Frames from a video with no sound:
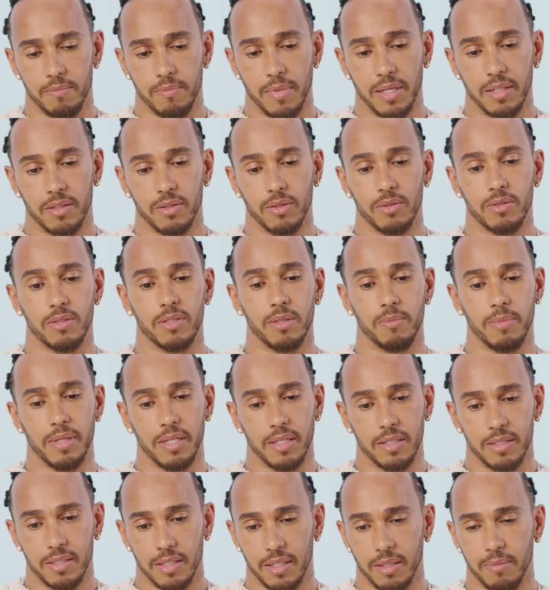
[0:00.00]
mental
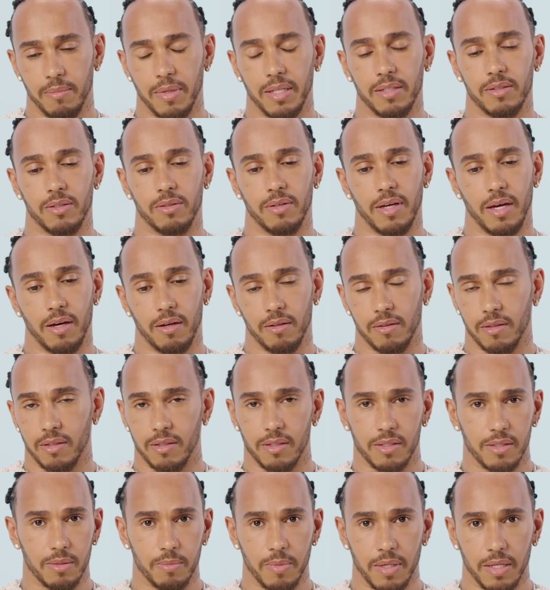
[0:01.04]
stability, mental health
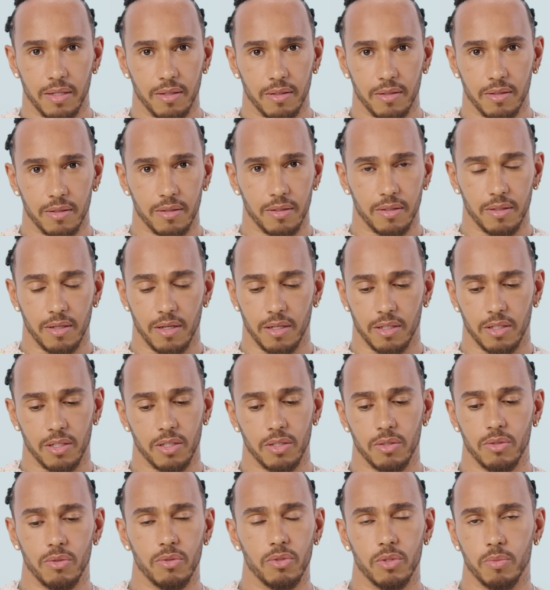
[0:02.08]
has been a
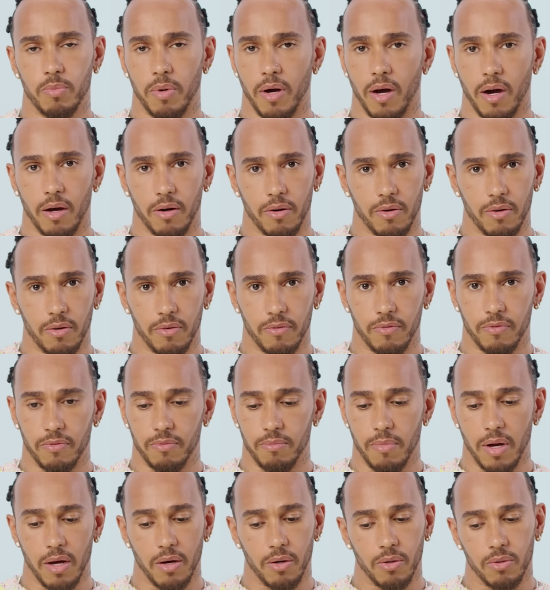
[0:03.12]
huge part of
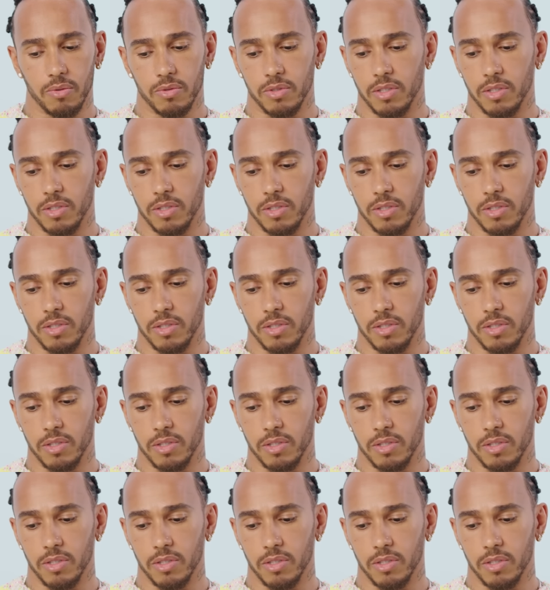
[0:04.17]
my whole